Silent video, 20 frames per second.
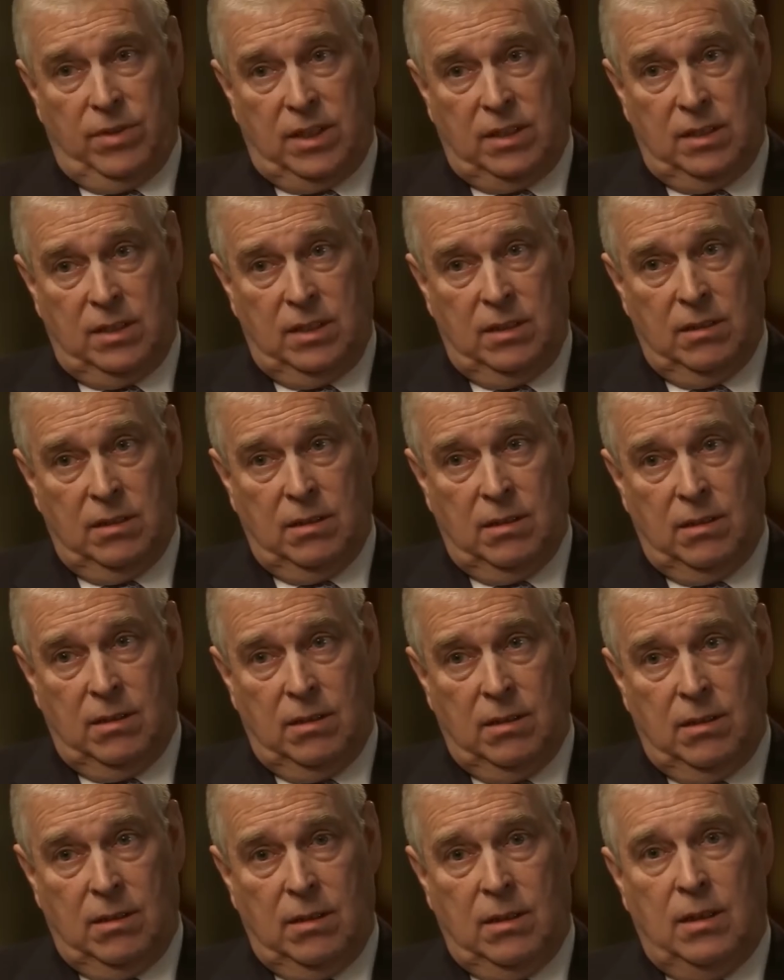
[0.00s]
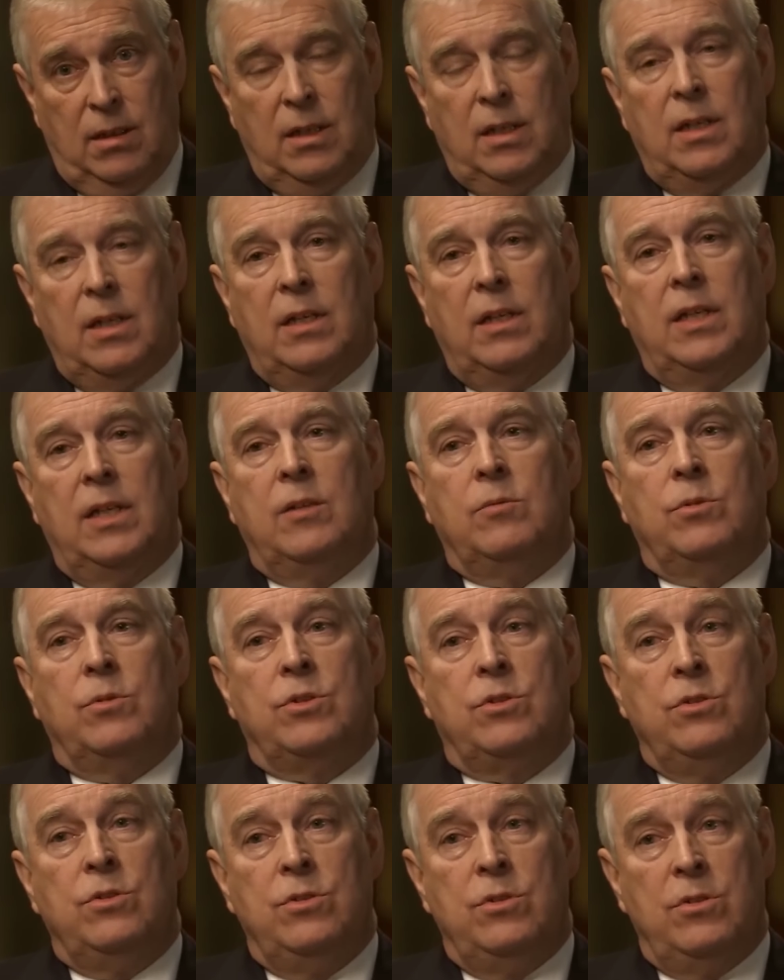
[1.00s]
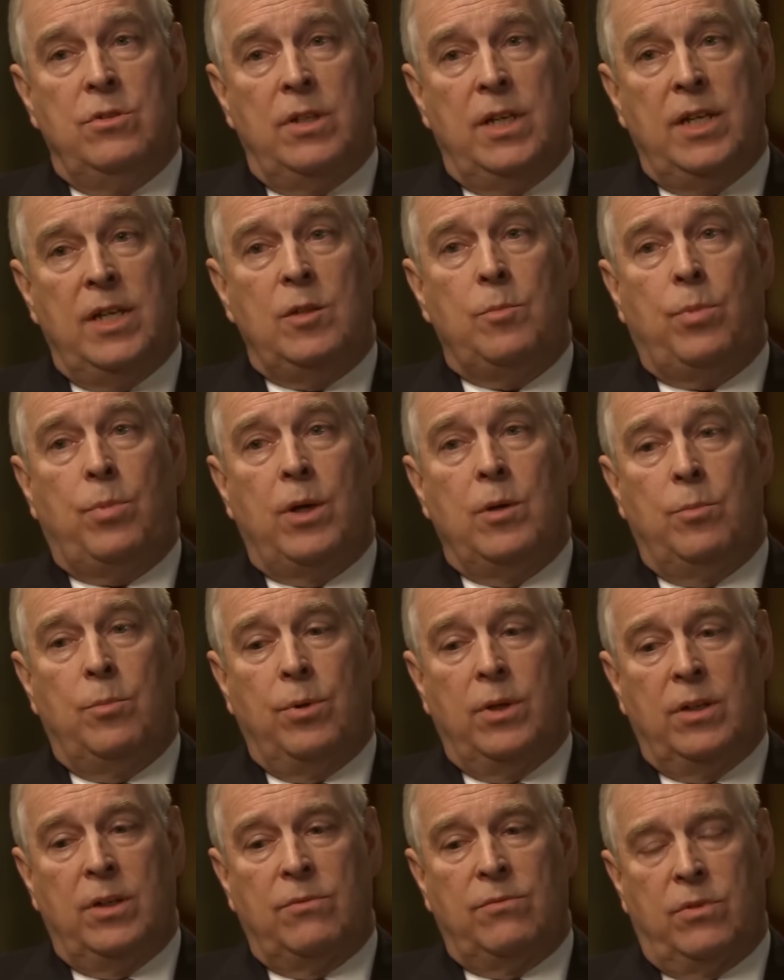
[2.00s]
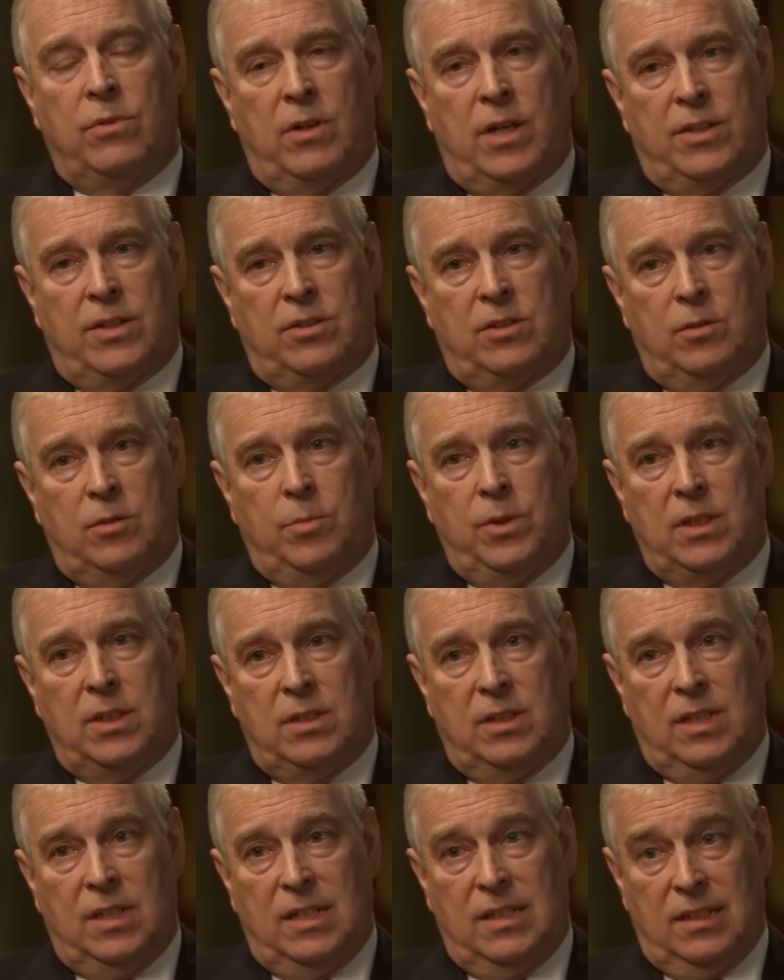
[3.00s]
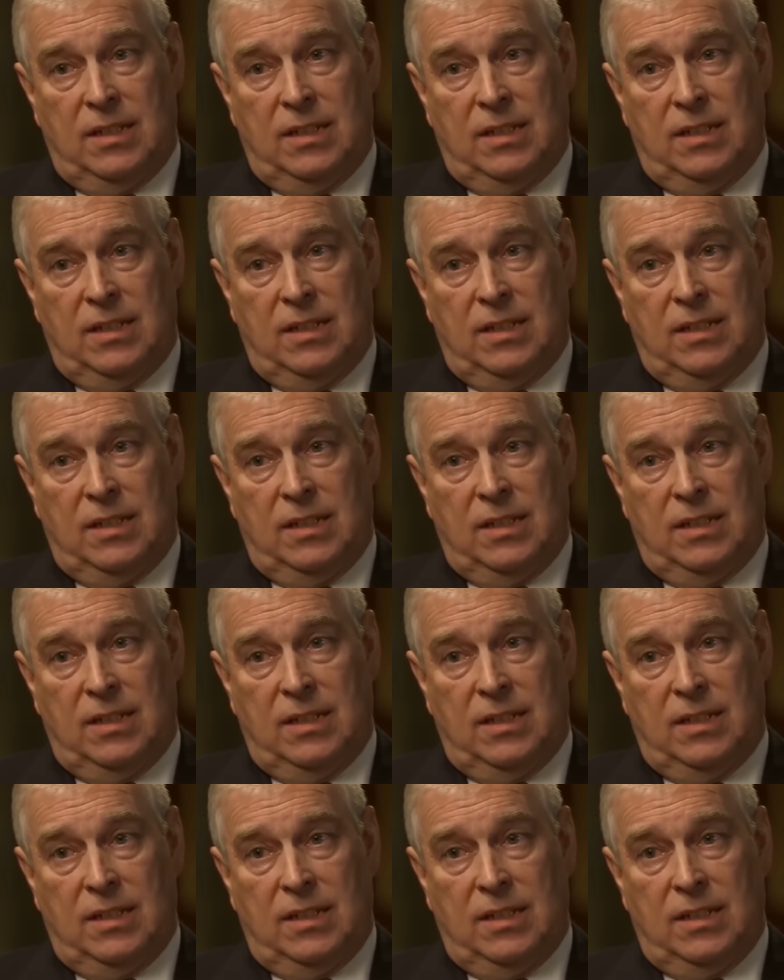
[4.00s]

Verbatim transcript: He once said that he hoped they could have normal careers and live like modern